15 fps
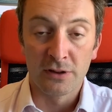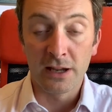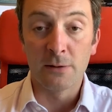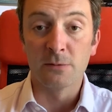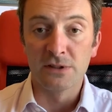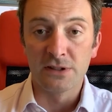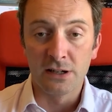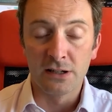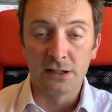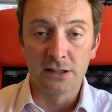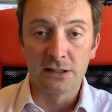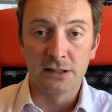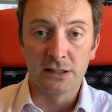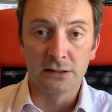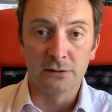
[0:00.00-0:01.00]
That was the
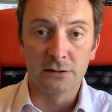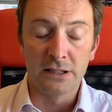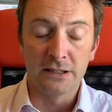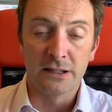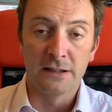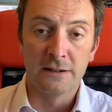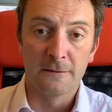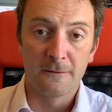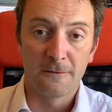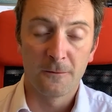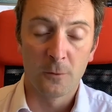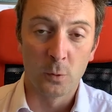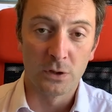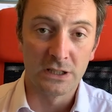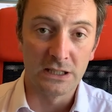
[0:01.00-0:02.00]
highest increase in
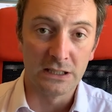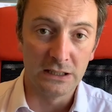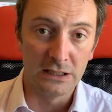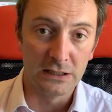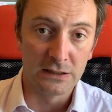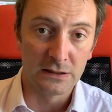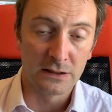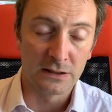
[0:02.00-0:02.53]
40 years.